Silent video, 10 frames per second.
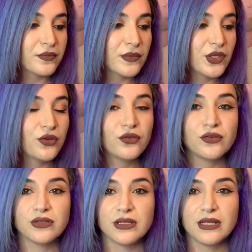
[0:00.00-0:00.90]
you're
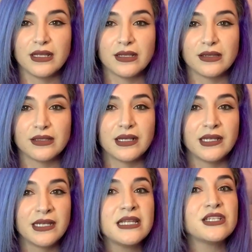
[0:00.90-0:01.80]

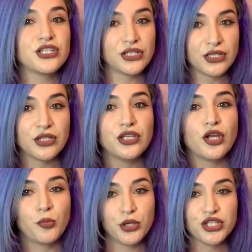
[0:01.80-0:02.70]
gonna need to, you
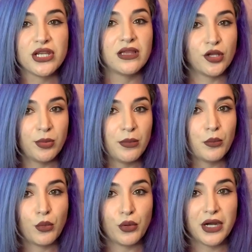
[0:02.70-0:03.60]
know, push it a little bit
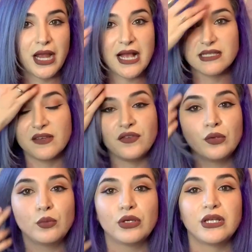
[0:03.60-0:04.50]
more as if you
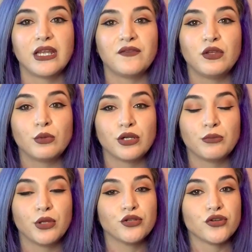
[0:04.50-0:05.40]
would if you were
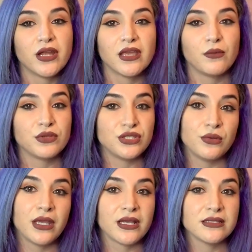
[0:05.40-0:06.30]
blow drying it with 2
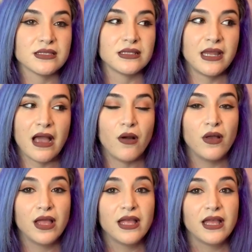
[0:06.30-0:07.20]
hands. Now,
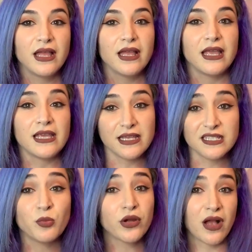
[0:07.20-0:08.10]
it
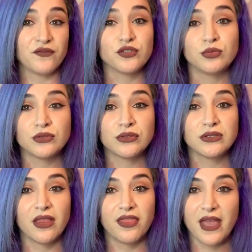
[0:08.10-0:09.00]
is more
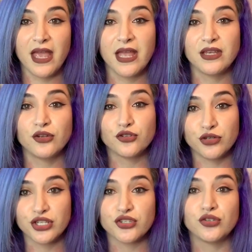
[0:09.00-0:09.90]
comfortable than your
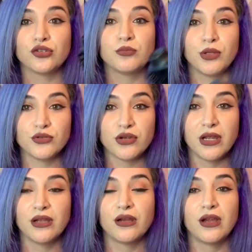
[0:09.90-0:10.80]
traditional blow
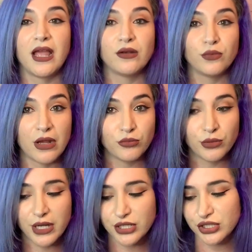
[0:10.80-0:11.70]
dryer and round
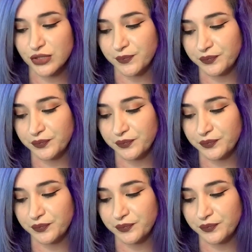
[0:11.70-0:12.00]
brush.